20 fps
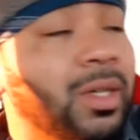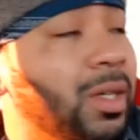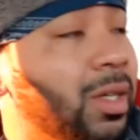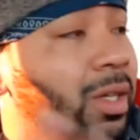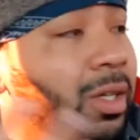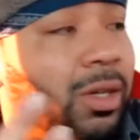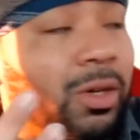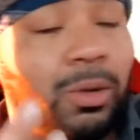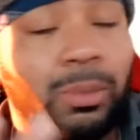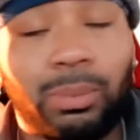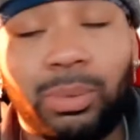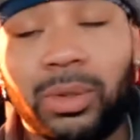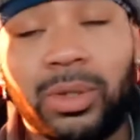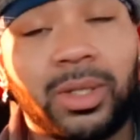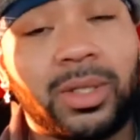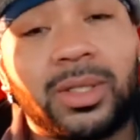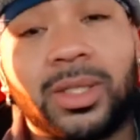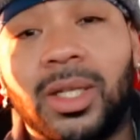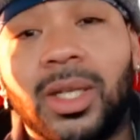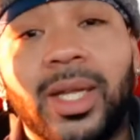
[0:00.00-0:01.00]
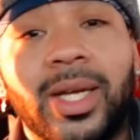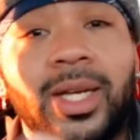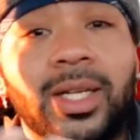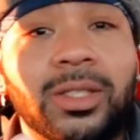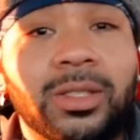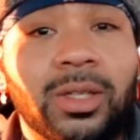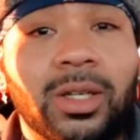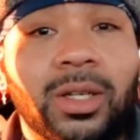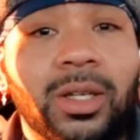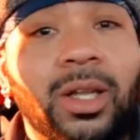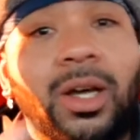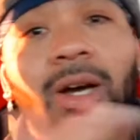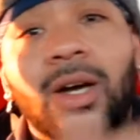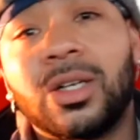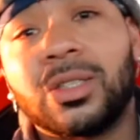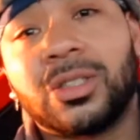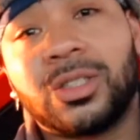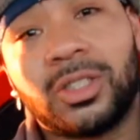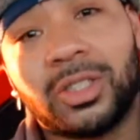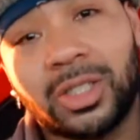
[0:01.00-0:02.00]
you know, putting delays on
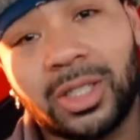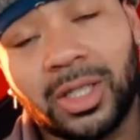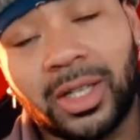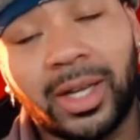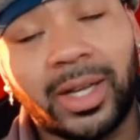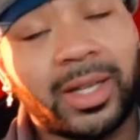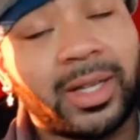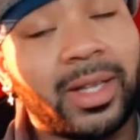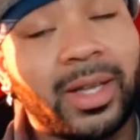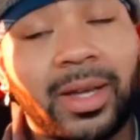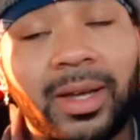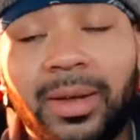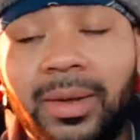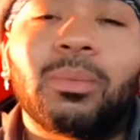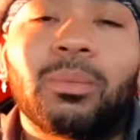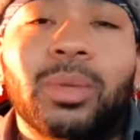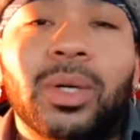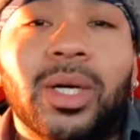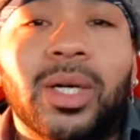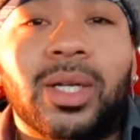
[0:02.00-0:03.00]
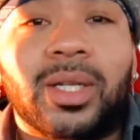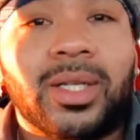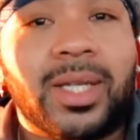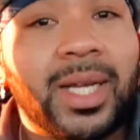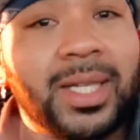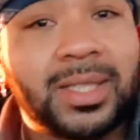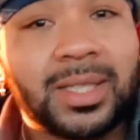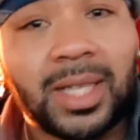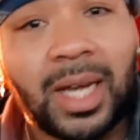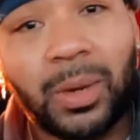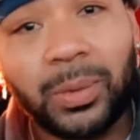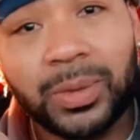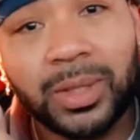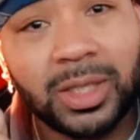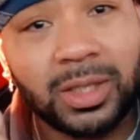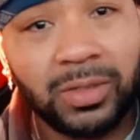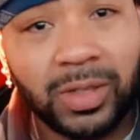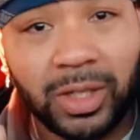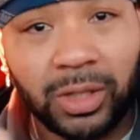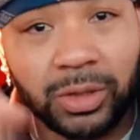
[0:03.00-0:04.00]
logs and shit like that. But that's not what
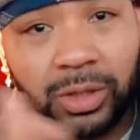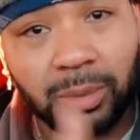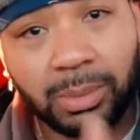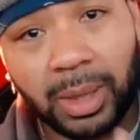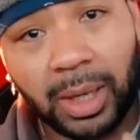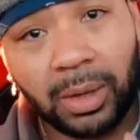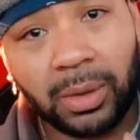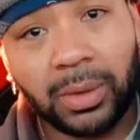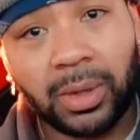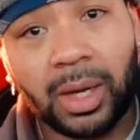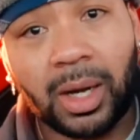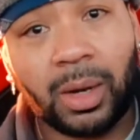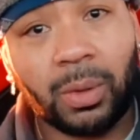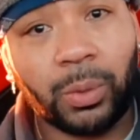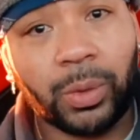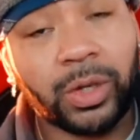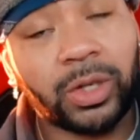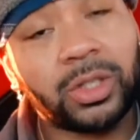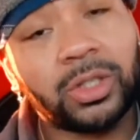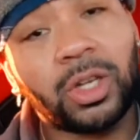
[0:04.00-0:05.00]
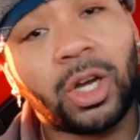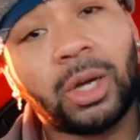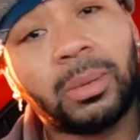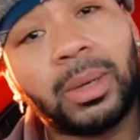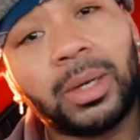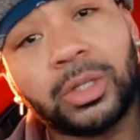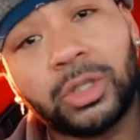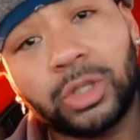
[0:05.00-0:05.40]
this video is about. We're gonna talk about